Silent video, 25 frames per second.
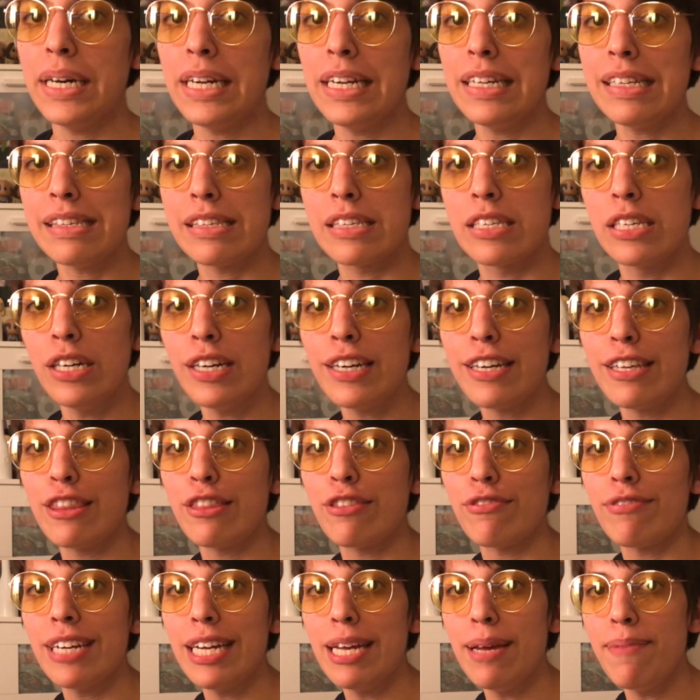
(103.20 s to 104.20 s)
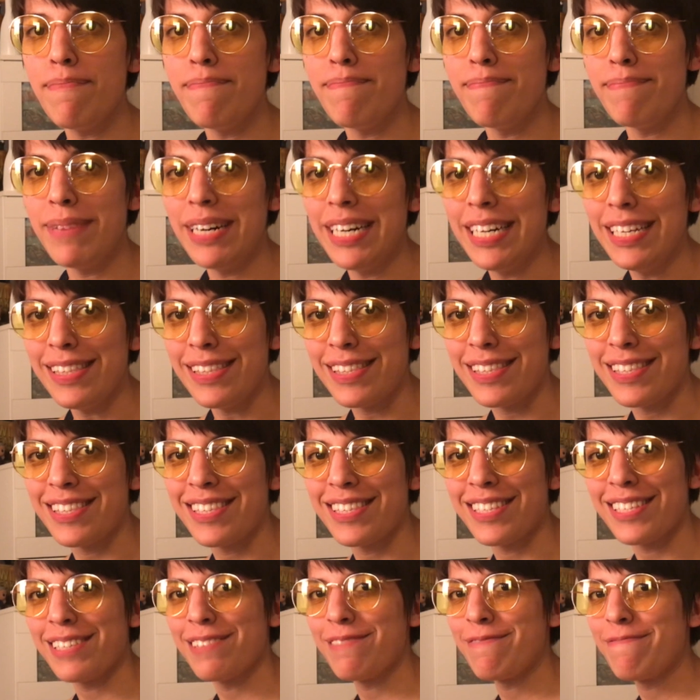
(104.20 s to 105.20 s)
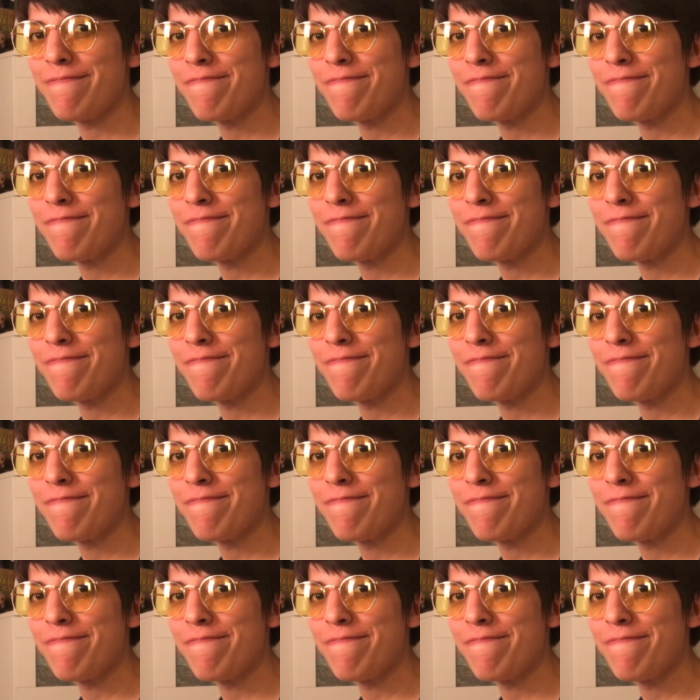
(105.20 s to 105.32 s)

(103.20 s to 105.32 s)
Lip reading: But it took 3 months,